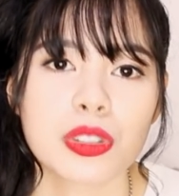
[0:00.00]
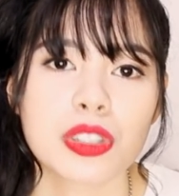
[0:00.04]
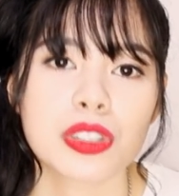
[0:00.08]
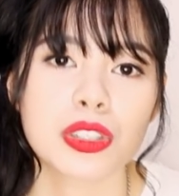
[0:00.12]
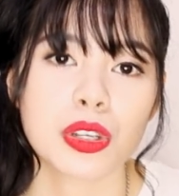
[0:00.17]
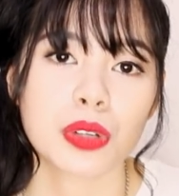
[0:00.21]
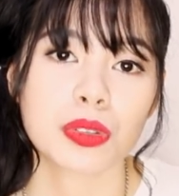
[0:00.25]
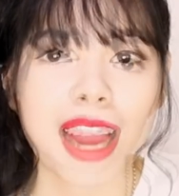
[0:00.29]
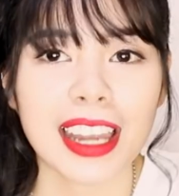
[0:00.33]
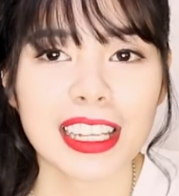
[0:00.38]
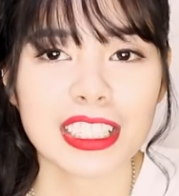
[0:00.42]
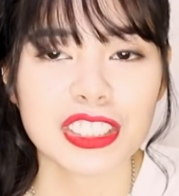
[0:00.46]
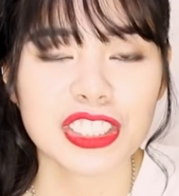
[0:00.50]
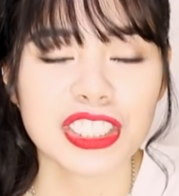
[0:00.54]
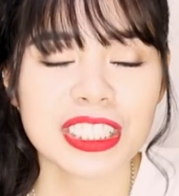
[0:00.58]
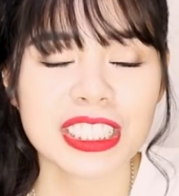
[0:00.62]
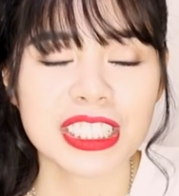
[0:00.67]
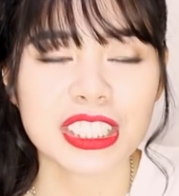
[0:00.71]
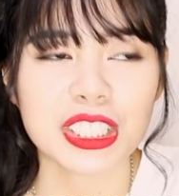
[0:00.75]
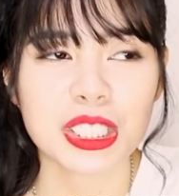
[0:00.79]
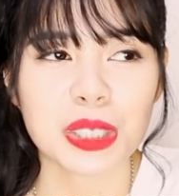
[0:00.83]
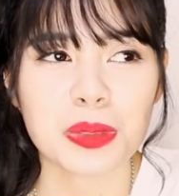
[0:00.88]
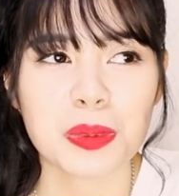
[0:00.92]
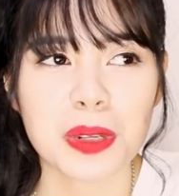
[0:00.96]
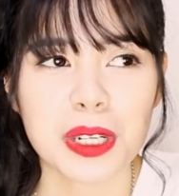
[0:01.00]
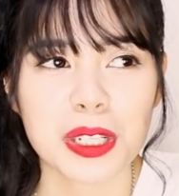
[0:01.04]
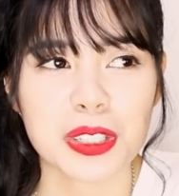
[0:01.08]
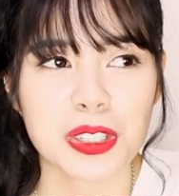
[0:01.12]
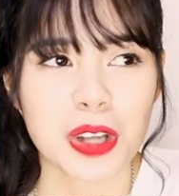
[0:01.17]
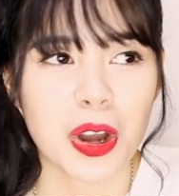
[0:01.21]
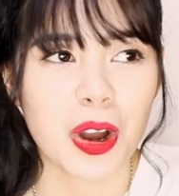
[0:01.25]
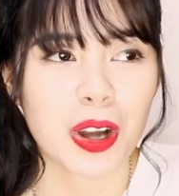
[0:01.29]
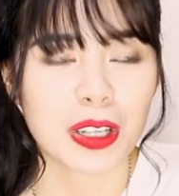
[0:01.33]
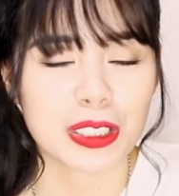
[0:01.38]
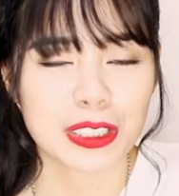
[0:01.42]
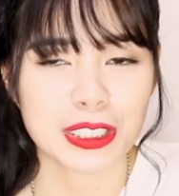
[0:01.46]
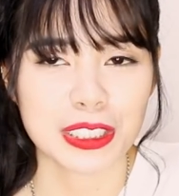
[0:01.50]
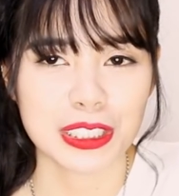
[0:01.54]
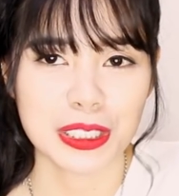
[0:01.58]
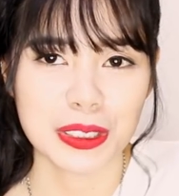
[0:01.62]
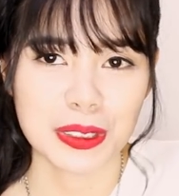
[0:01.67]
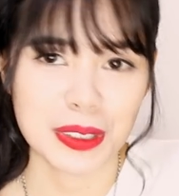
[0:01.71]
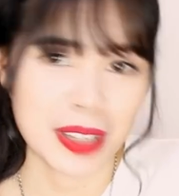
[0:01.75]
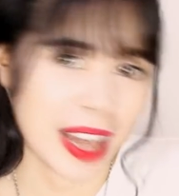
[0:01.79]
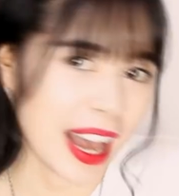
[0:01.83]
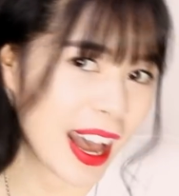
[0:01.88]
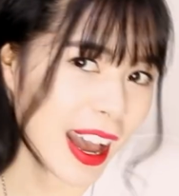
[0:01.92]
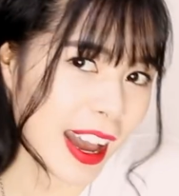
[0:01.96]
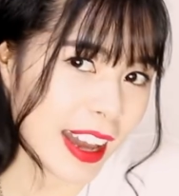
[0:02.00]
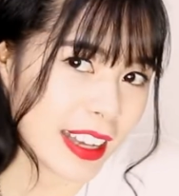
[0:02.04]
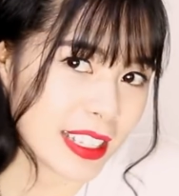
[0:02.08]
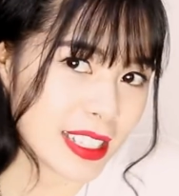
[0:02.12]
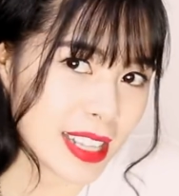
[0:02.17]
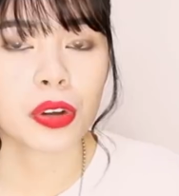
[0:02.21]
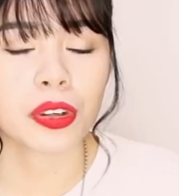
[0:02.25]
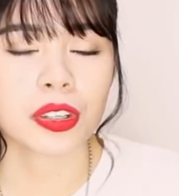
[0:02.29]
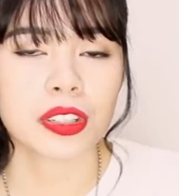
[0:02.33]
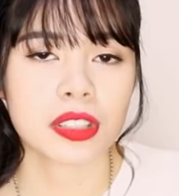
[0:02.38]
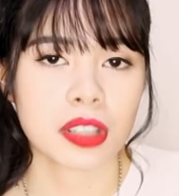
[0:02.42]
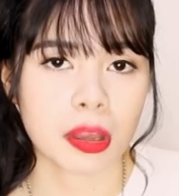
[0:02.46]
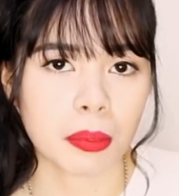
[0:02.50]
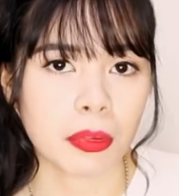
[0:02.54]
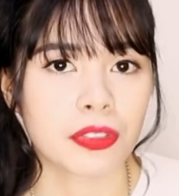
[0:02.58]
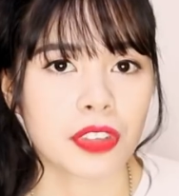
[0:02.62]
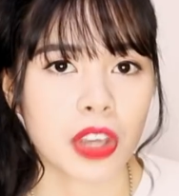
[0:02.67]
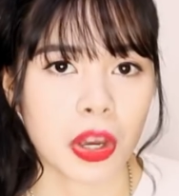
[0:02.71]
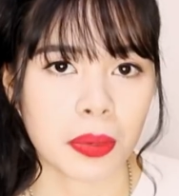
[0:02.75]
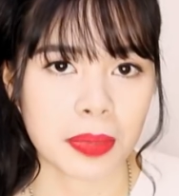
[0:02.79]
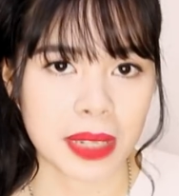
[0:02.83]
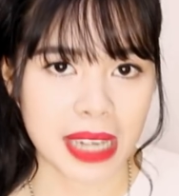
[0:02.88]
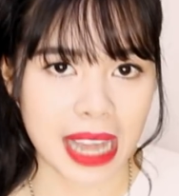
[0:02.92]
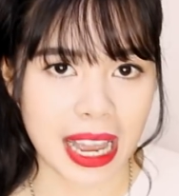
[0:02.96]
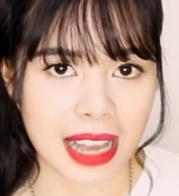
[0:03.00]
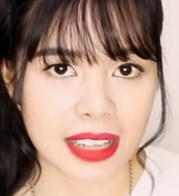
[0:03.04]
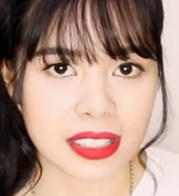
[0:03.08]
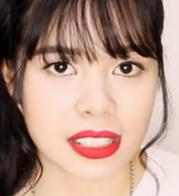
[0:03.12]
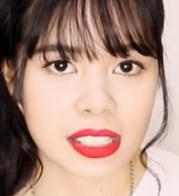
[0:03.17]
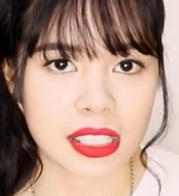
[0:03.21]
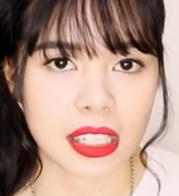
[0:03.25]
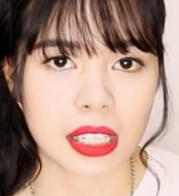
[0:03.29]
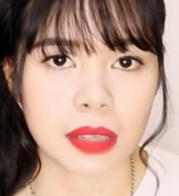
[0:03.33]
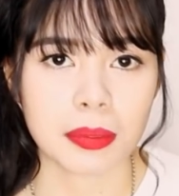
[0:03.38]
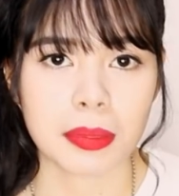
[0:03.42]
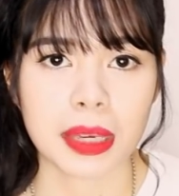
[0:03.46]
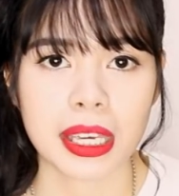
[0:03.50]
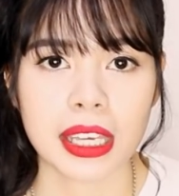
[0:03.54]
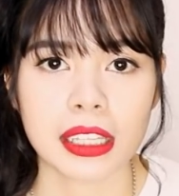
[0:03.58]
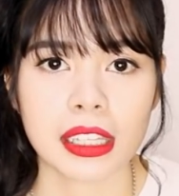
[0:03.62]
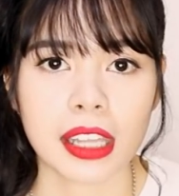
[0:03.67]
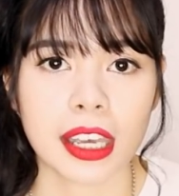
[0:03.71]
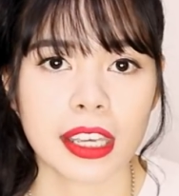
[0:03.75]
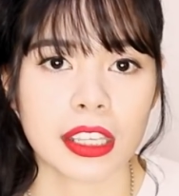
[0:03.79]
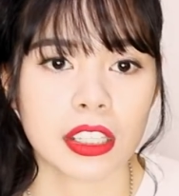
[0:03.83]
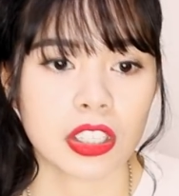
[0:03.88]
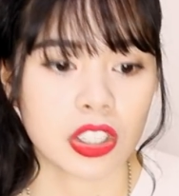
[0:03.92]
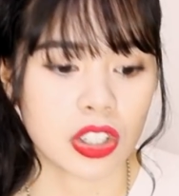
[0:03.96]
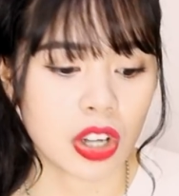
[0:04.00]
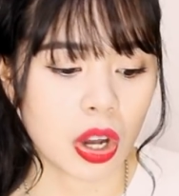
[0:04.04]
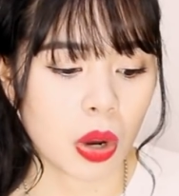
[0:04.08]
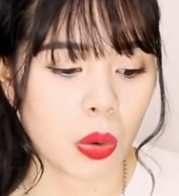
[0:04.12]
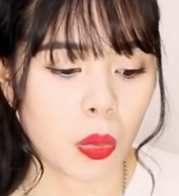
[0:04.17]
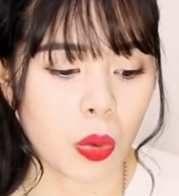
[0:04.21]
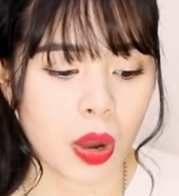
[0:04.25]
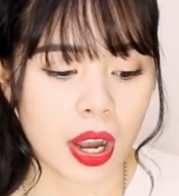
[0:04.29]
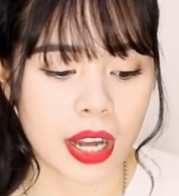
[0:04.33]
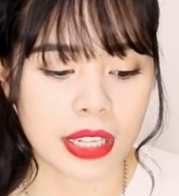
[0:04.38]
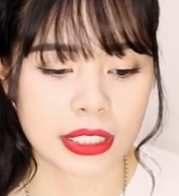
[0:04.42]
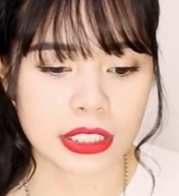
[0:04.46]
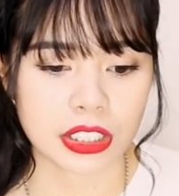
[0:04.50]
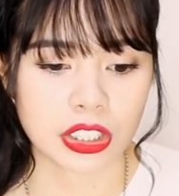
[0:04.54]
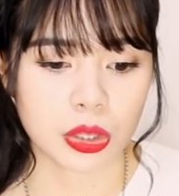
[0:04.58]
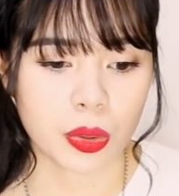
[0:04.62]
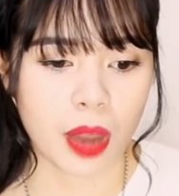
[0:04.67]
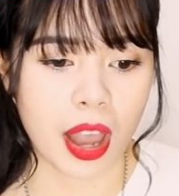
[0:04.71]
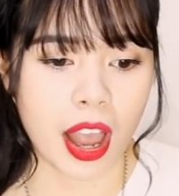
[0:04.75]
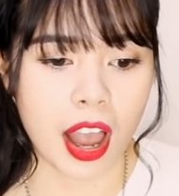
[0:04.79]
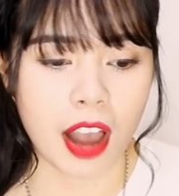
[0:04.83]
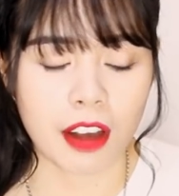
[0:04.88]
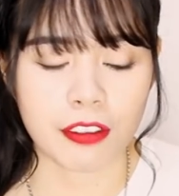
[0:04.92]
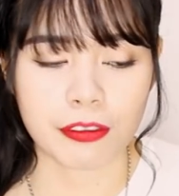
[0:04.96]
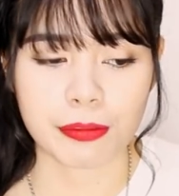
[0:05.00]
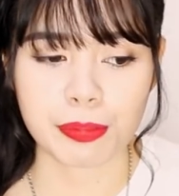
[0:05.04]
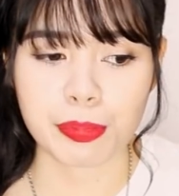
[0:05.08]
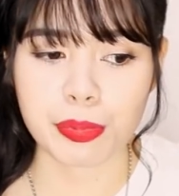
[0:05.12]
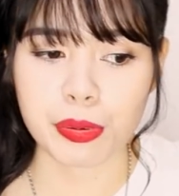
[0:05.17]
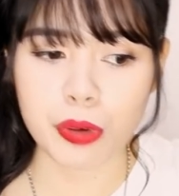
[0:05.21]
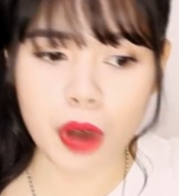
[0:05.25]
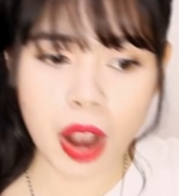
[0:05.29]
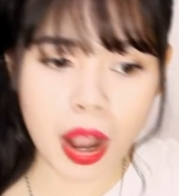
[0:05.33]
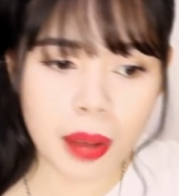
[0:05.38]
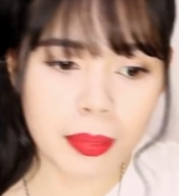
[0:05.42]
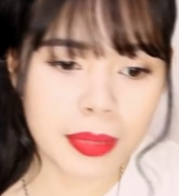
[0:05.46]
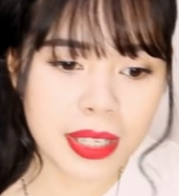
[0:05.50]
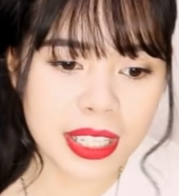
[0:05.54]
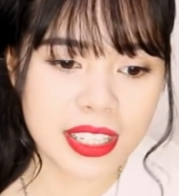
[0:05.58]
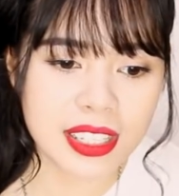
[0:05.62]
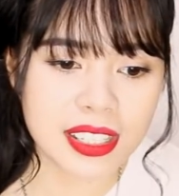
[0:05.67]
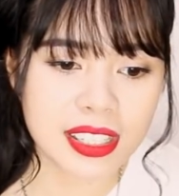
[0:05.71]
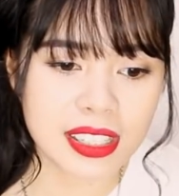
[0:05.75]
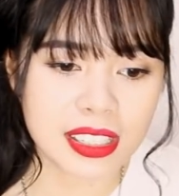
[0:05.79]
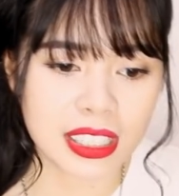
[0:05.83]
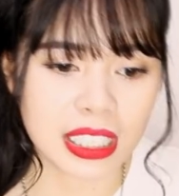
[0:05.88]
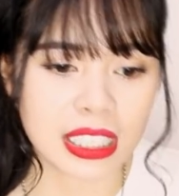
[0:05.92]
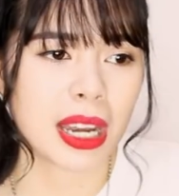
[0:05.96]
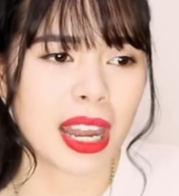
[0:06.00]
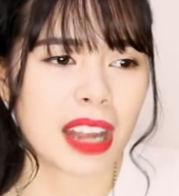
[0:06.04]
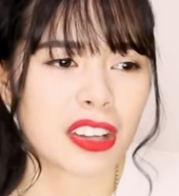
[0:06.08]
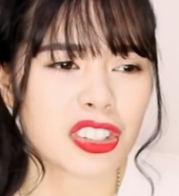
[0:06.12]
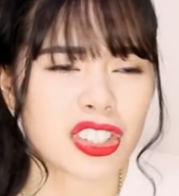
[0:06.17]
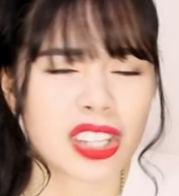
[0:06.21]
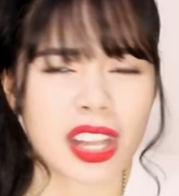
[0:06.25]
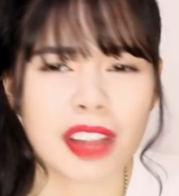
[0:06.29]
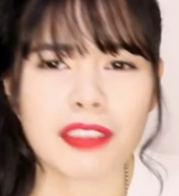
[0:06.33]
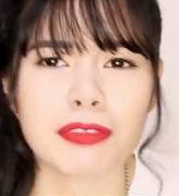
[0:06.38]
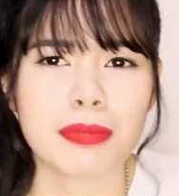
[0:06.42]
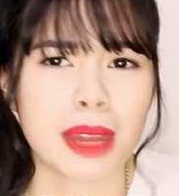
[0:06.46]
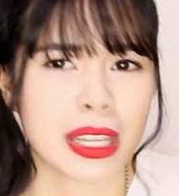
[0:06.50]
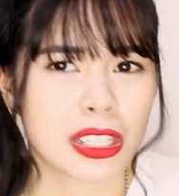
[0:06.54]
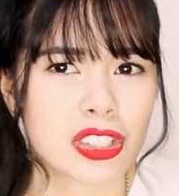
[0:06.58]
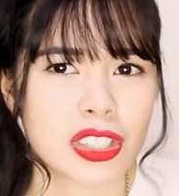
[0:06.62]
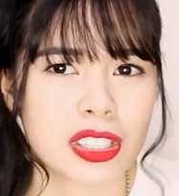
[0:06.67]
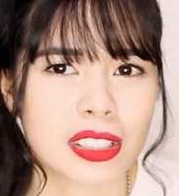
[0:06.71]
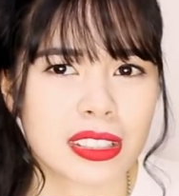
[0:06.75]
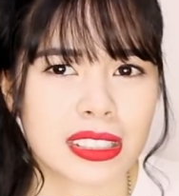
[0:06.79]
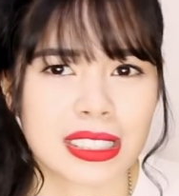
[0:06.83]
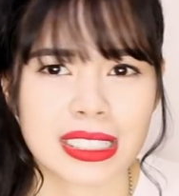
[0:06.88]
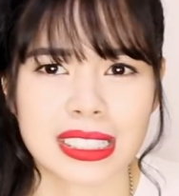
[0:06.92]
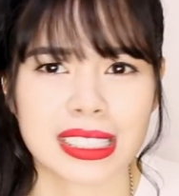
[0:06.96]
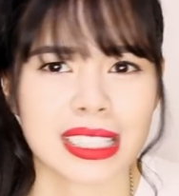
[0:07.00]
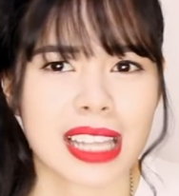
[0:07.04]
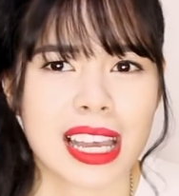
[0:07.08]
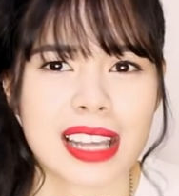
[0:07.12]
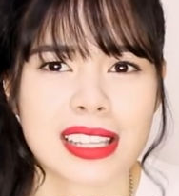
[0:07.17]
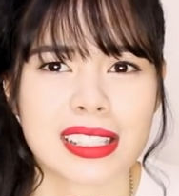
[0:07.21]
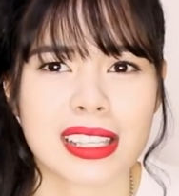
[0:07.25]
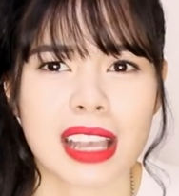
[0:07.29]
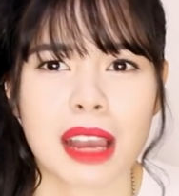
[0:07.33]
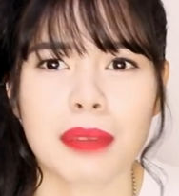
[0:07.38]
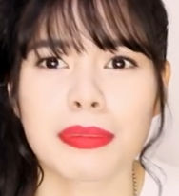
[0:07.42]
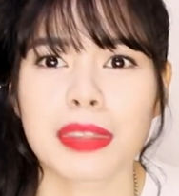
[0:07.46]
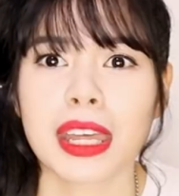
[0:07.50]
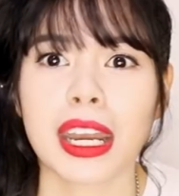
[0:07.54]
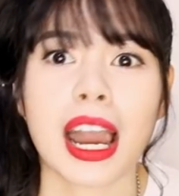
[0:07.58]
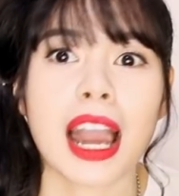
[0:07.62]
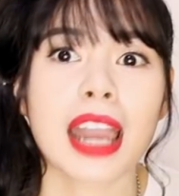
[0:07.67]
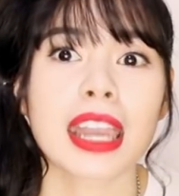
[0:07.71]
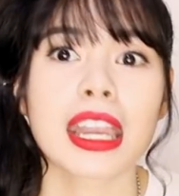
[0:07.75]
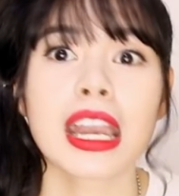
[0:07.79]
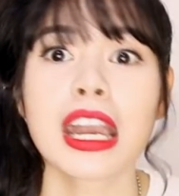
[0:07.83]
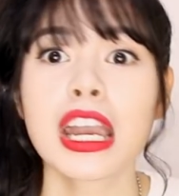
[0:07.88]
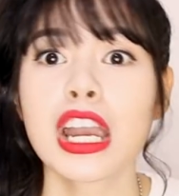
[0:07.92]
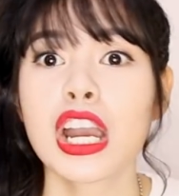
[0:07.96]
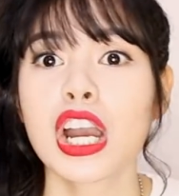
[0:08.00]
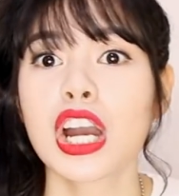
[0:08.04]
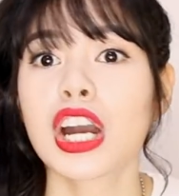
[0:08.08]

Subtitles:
So I actually just want to talk to you guys, because some of you have been asking me, like, you know what, you have promised, and actually I've mentioned this last time that I